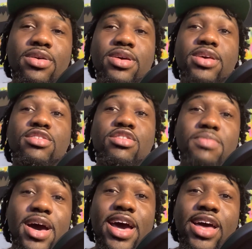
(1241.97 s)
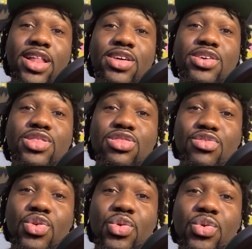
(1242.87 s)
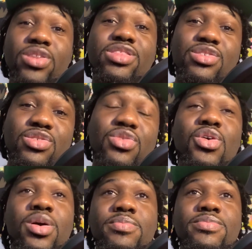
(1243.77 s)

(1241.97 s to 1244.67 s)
smile through the storm.